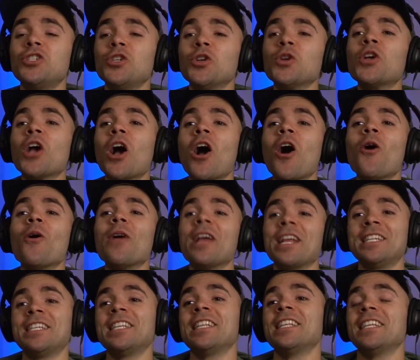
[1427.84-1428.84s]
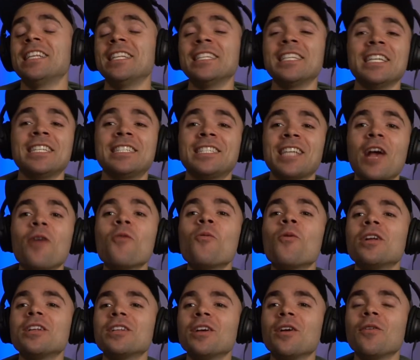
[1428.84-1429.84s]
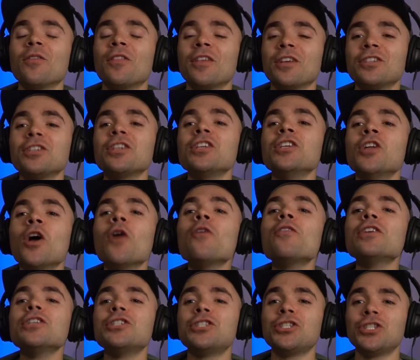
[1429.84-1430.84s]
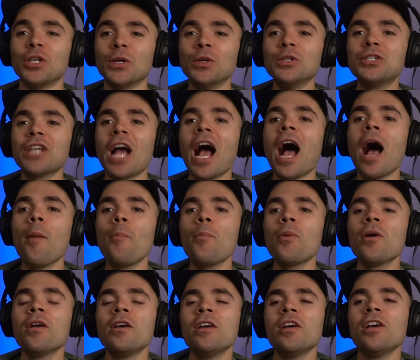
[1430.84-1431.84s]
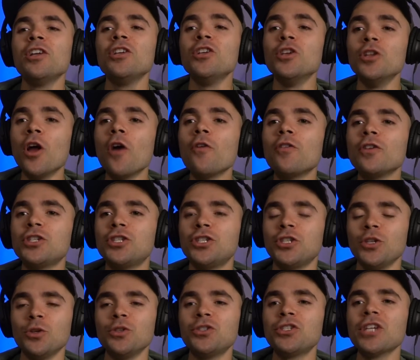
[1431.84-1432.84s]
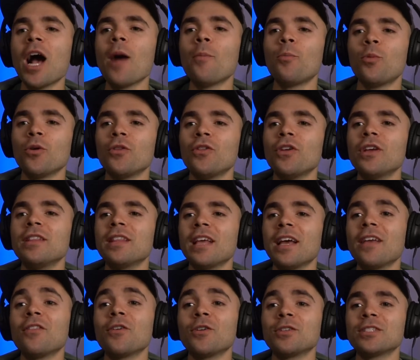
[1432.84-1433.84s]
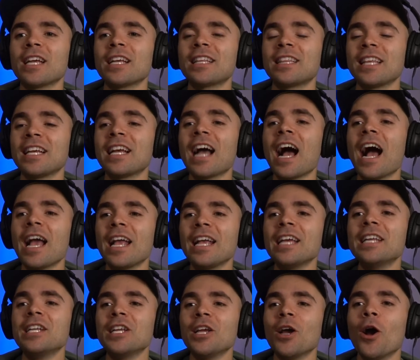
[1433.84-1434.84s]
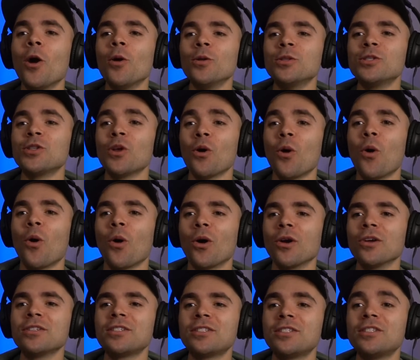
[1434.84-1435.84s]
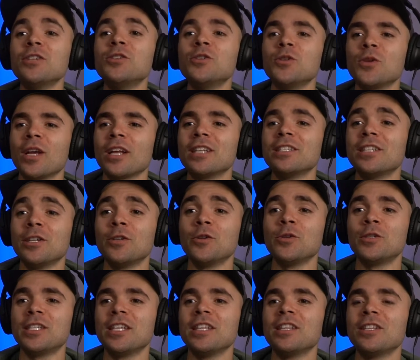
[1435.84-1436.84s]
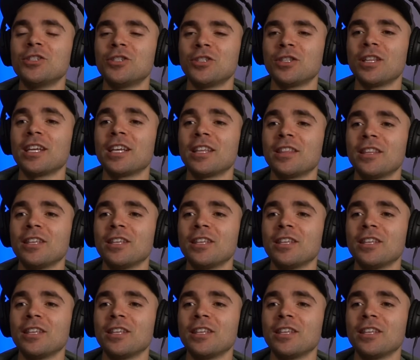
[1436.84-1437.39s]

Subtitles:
go into the you know the shoe shop? You know the shoe shop where there's like the guy and he owns the horse. Did you see this? Did